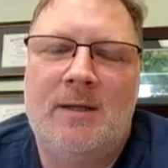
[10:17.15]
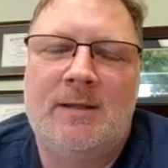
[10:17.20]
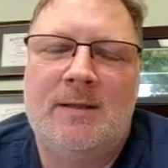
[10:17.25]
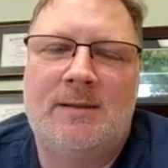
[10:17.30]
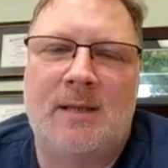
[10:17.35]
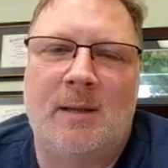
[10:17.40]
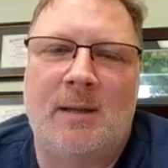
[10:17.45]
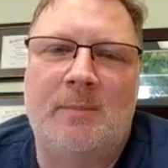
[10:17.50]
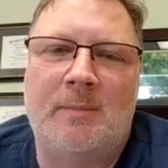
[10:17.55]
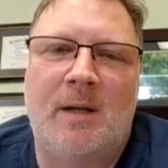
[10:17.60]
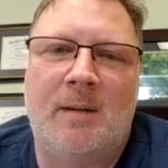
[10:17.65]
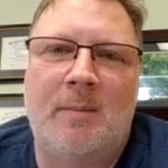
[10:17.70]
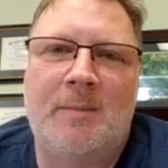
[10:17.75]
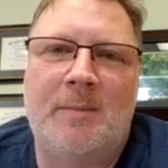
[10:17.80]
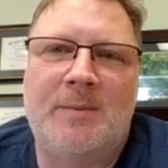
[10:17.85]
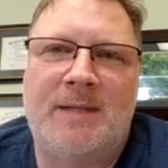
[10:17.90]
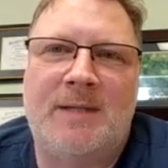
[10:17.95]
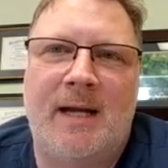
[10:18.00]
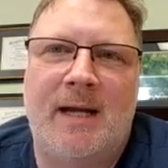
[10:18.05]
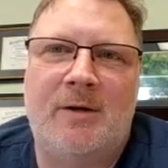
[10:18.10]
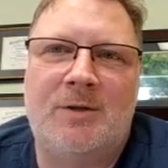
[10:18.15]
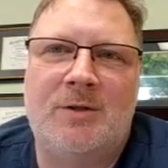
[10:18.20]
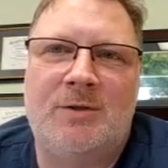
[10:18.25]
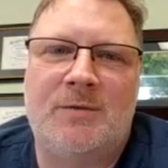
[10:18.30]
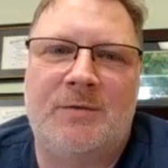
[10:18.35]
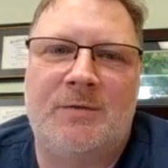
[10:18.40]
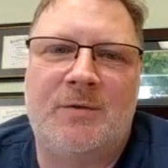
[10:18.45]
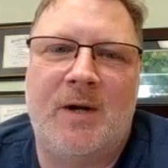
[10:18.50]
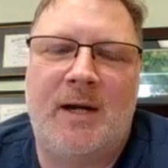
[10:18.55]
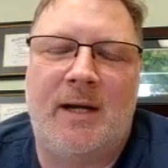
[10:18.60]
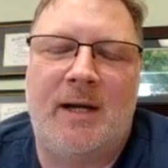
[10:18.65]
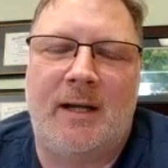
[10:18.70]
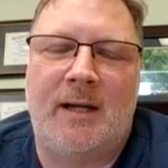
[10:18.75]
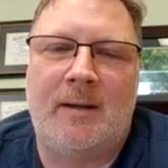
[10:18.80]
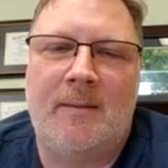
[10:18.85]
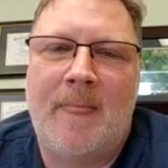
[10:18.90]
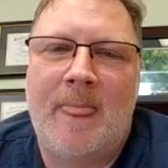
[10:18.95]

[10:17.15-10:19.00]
some minimum standards of training.